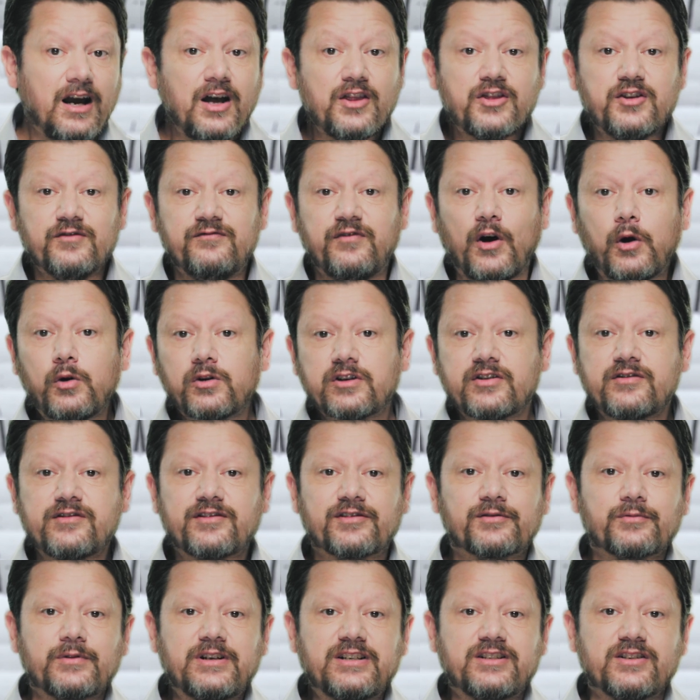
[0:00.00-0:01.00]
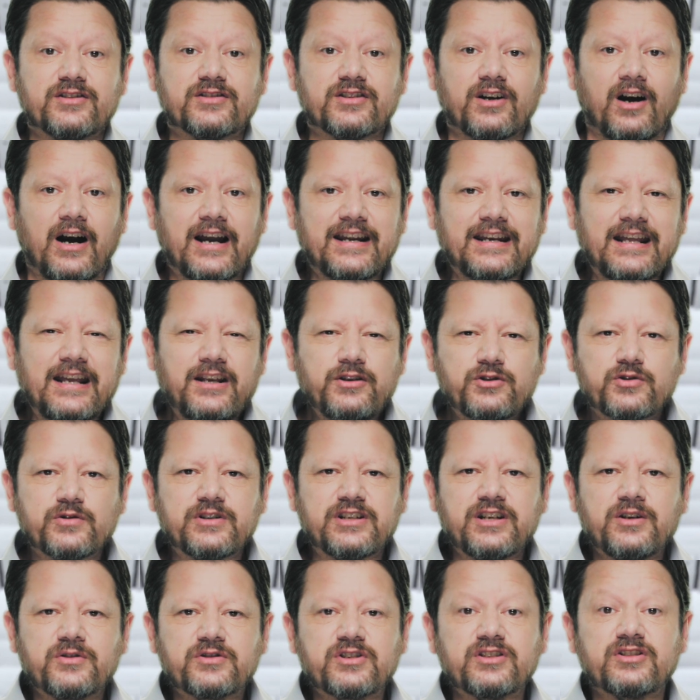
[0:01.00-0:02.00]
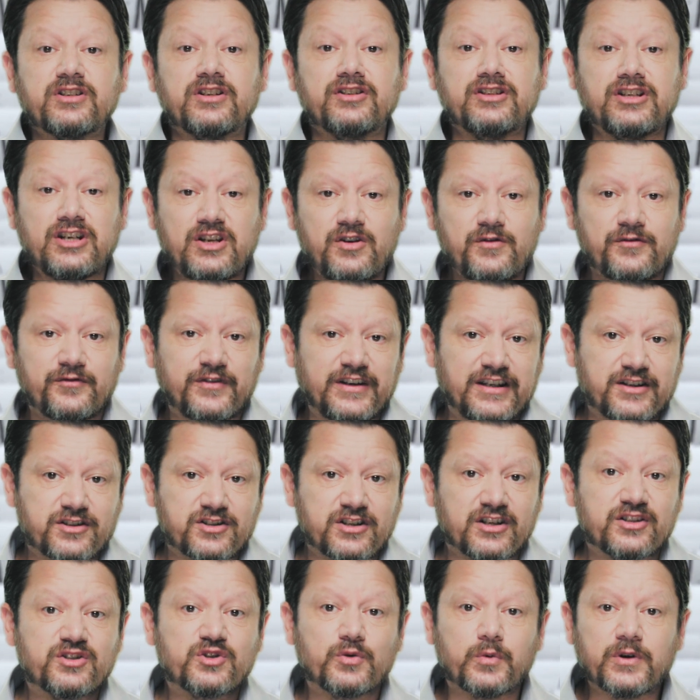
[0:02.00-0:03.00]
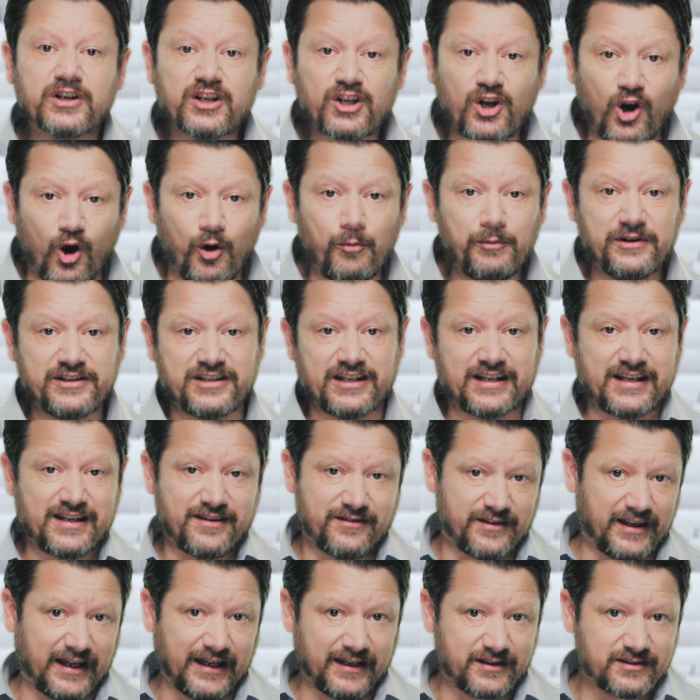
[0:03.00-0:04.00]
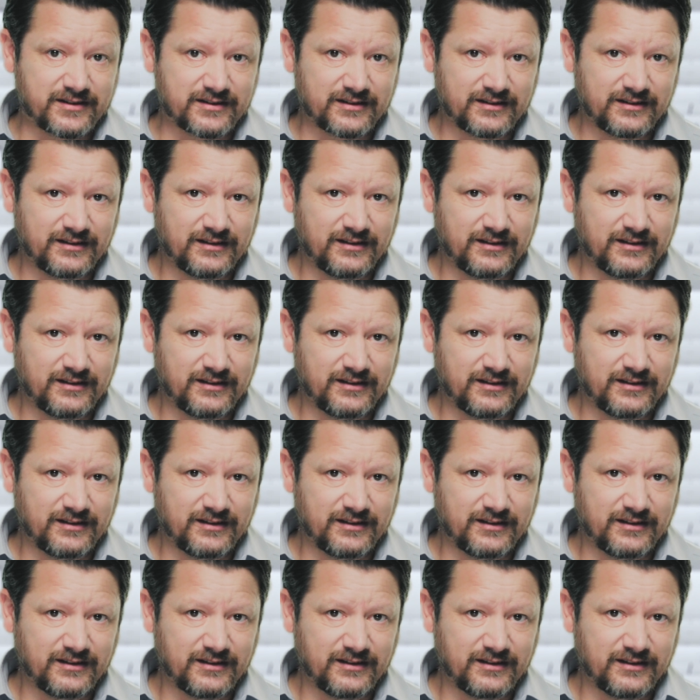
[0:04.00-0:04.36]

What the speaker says: the Vulcan 3 design introduces a new feature to accommodate that.